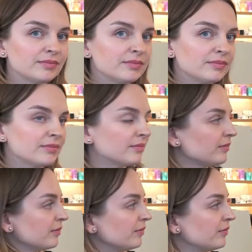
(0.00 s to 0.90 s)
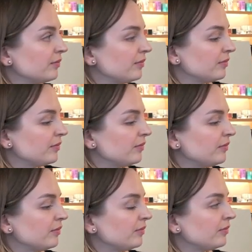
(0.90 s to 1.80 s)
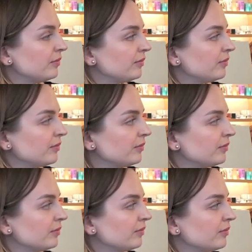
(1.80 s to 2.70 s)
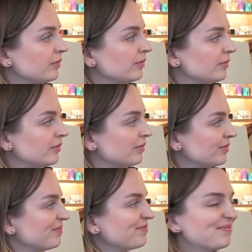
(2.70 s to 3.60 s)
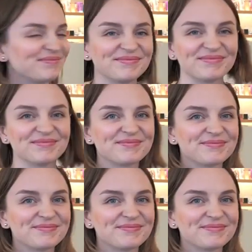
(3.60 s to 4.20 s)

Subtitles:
[no speech]